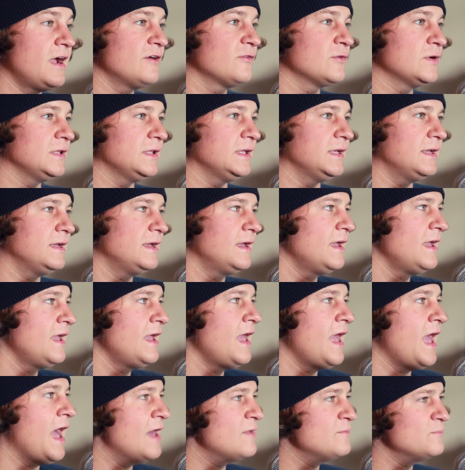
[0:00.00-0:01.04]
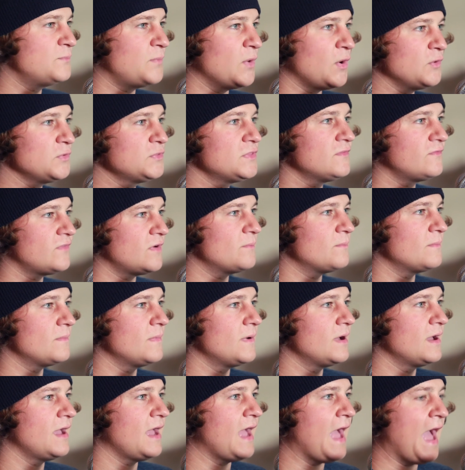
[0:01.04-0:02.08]
really, and both of
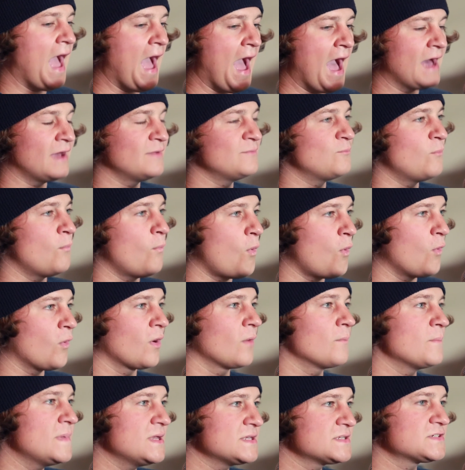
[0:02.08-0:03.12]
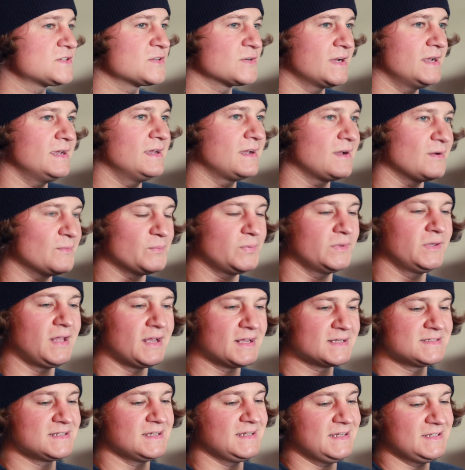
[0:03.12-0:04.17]
them add more mystery and
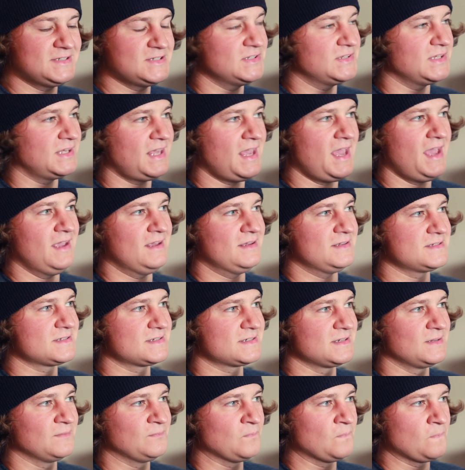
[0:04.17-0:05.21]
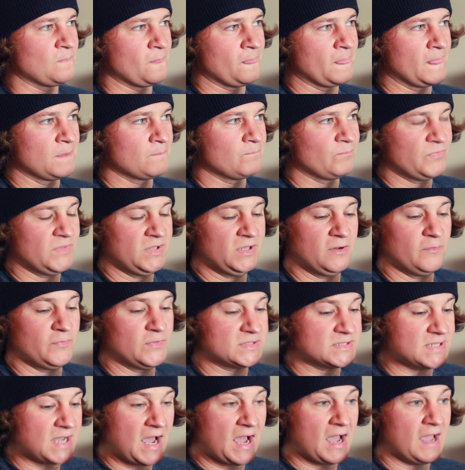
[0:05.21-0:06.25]
complexity to the case. The
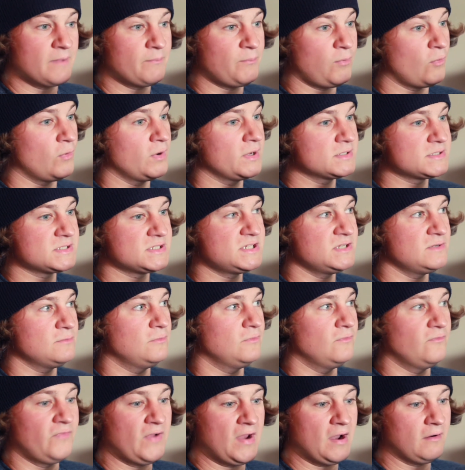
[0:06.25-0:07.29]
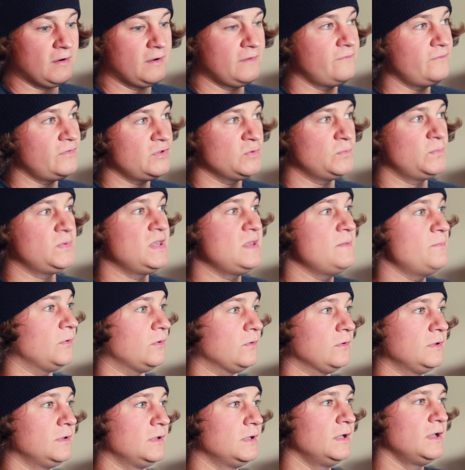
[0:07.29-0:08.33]
tie points to very few
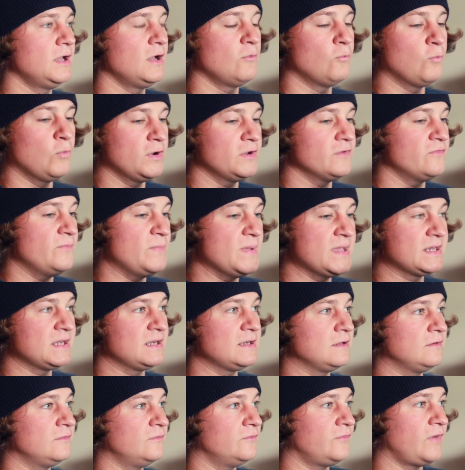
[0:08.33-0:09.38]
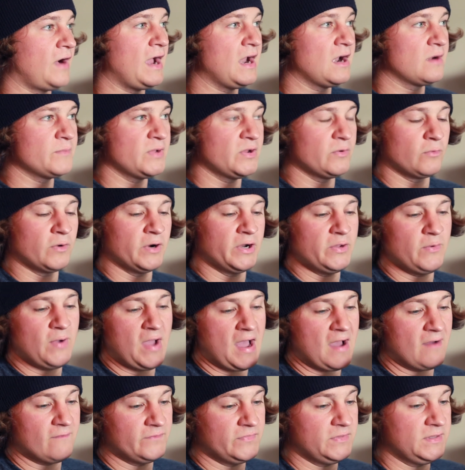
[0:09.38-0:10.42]
people would have been in an environment where you
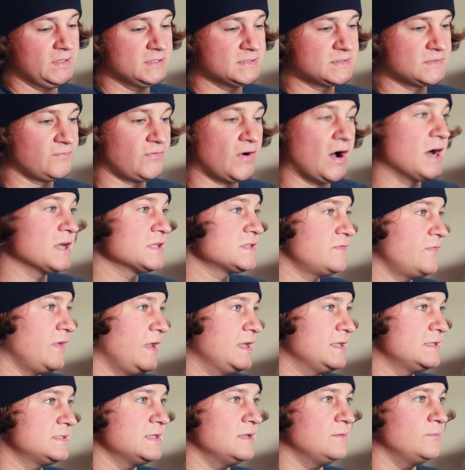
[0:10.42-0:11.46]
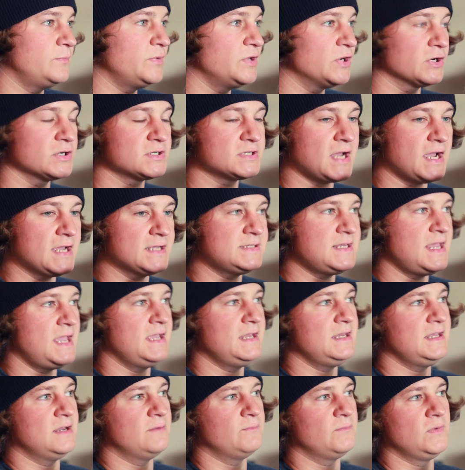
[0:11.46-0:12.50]
have these phosphates and pure
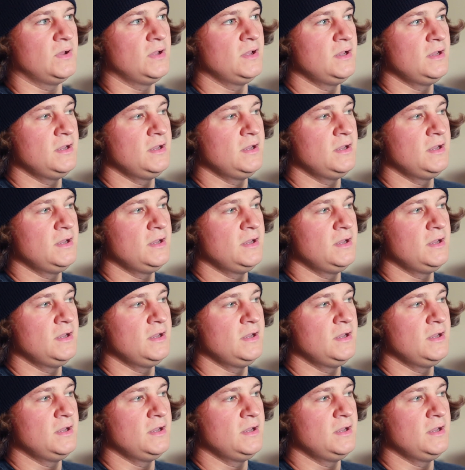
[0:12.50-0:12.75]
titanium.